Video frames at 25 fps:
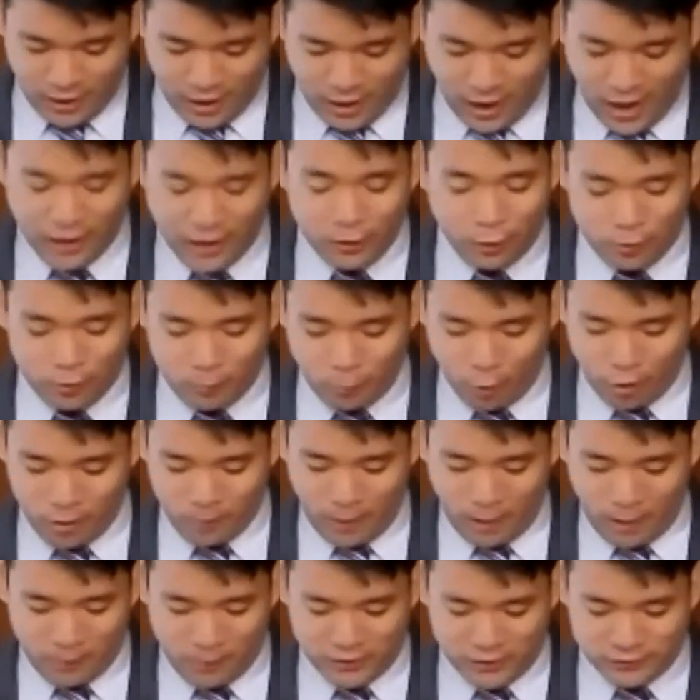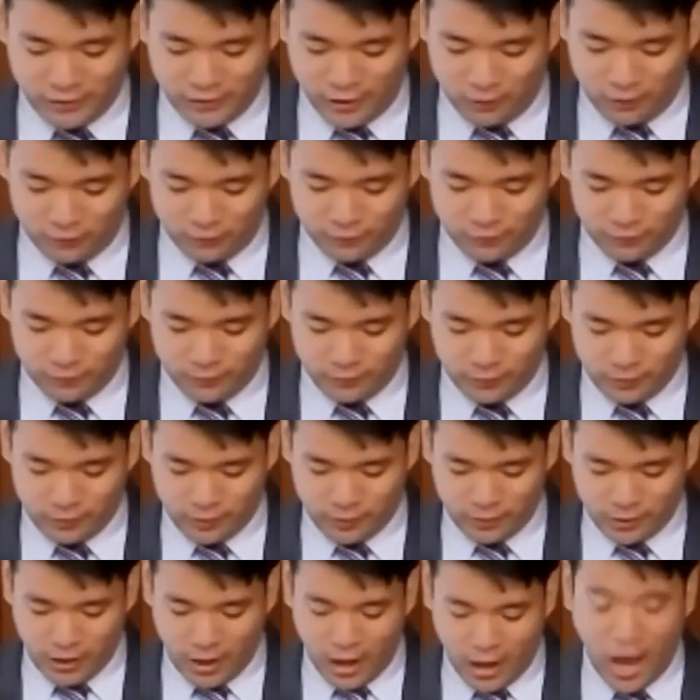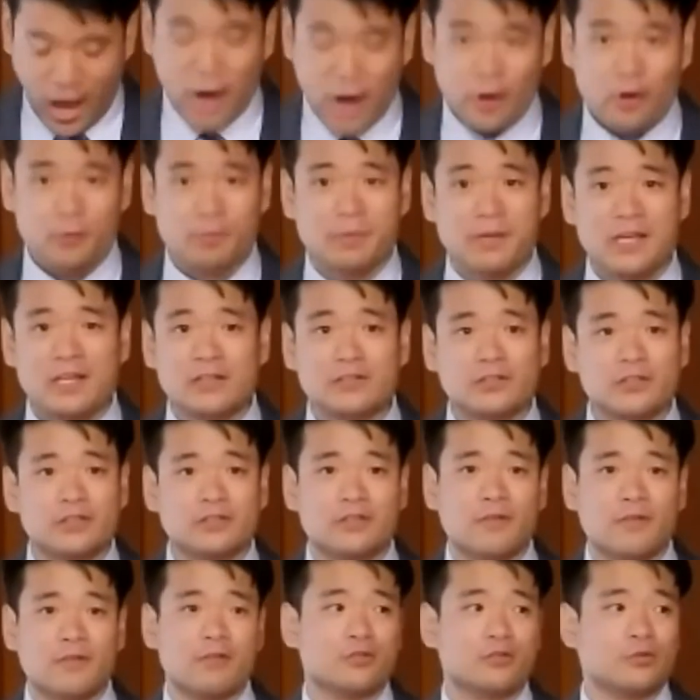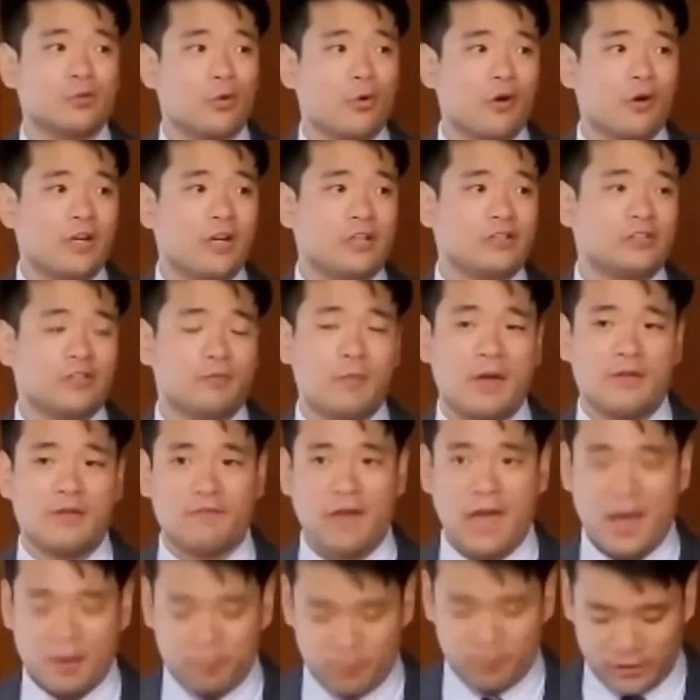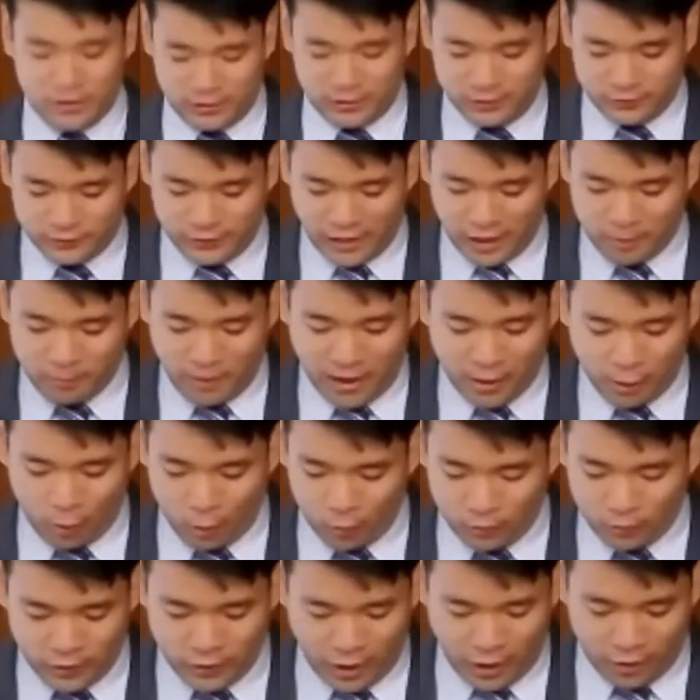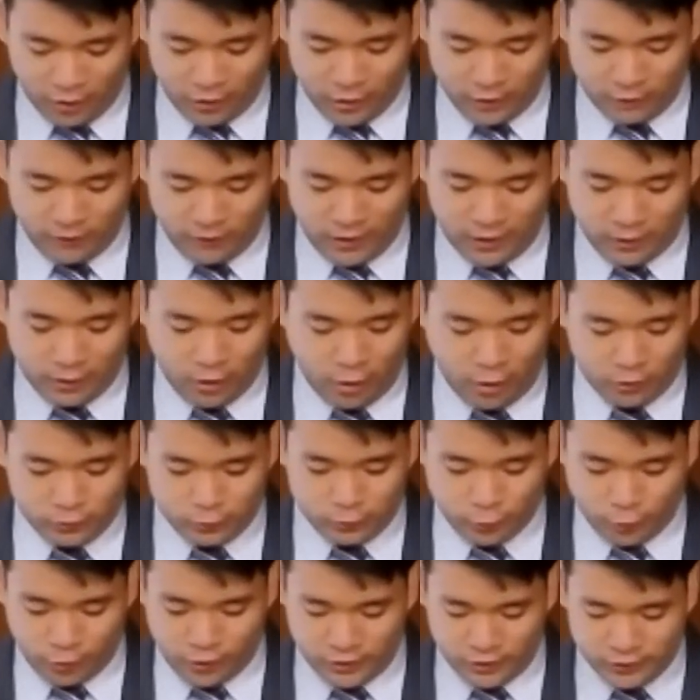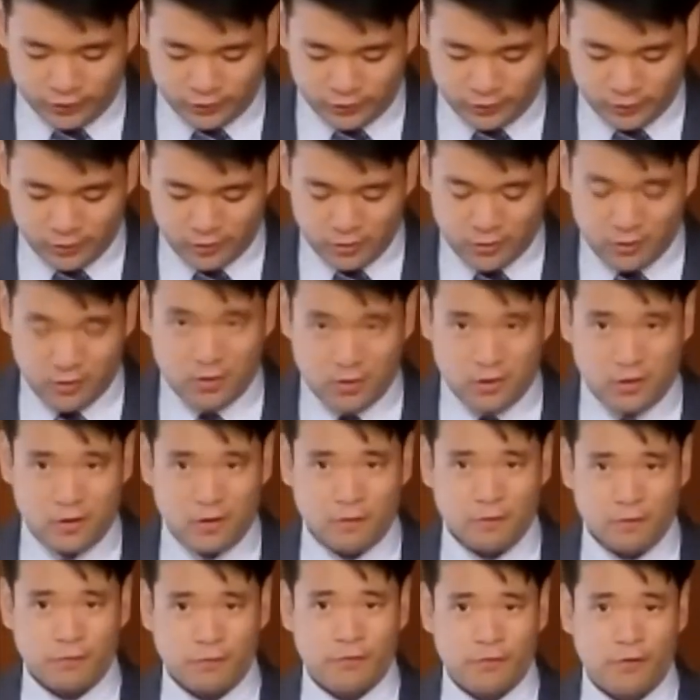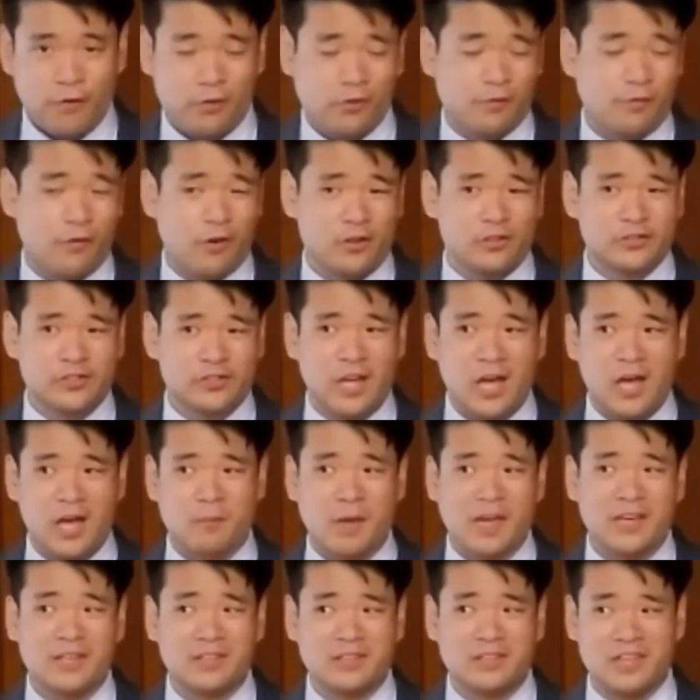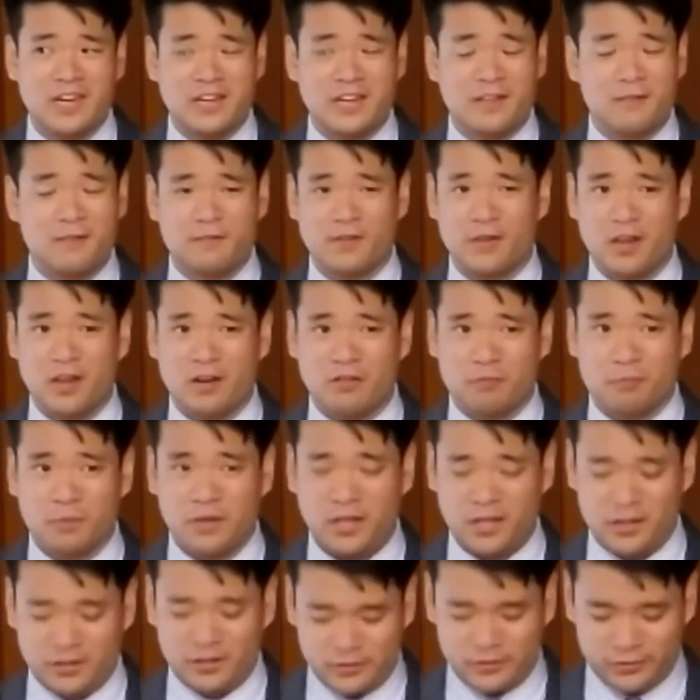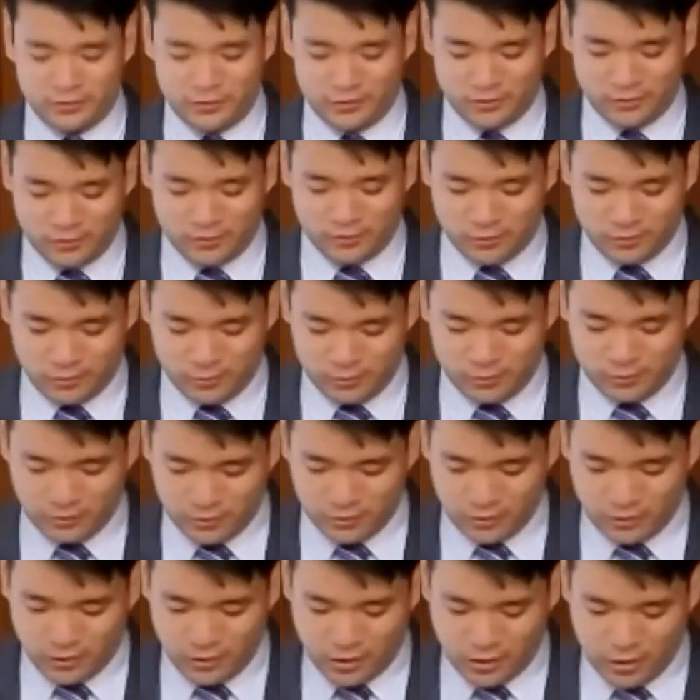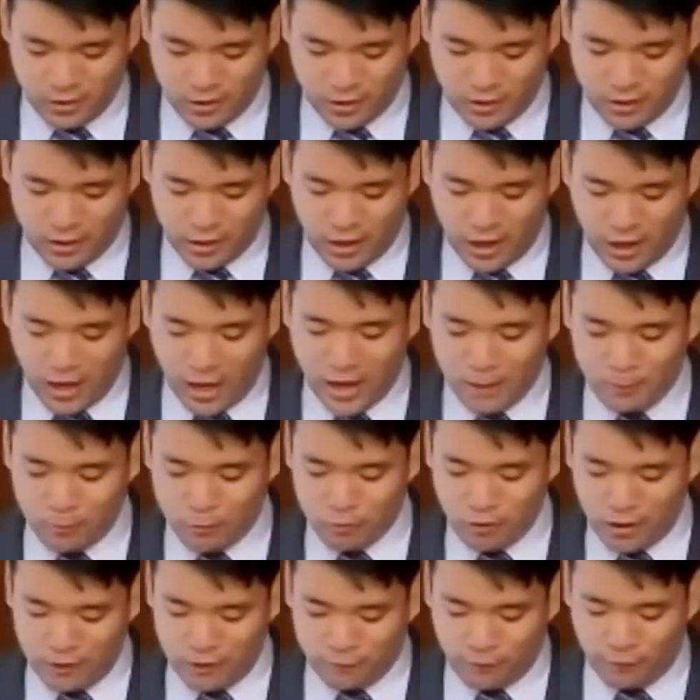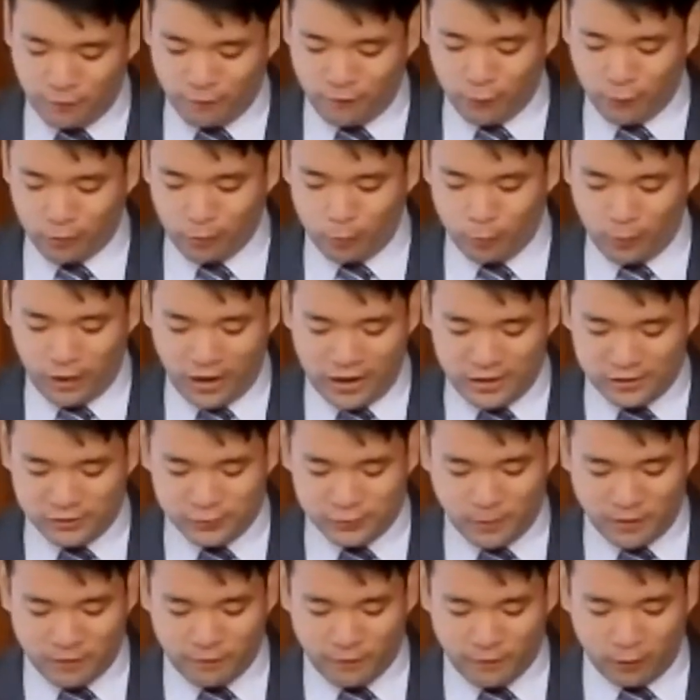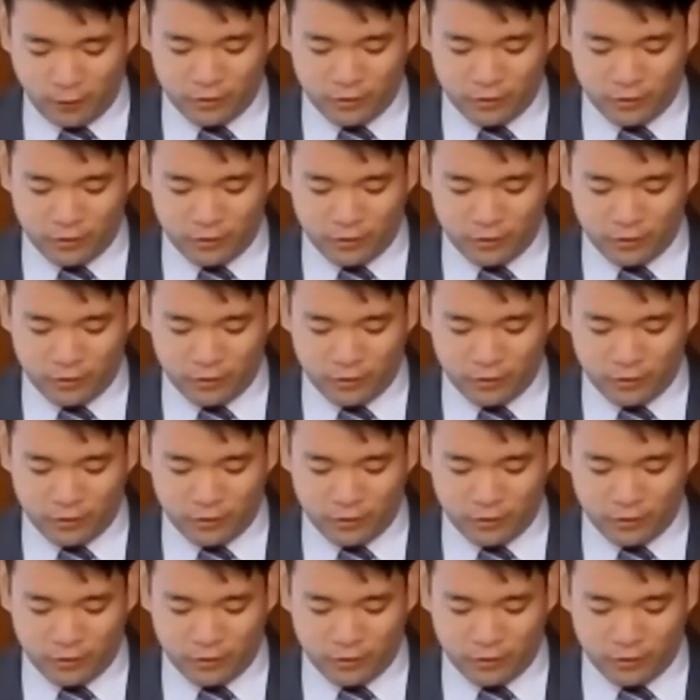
I learned more about myself. I heard pieces of the stories of my families and my own narrative in their stories. For the first time, I didn't feel out of place. I am grateful for the ways my fellow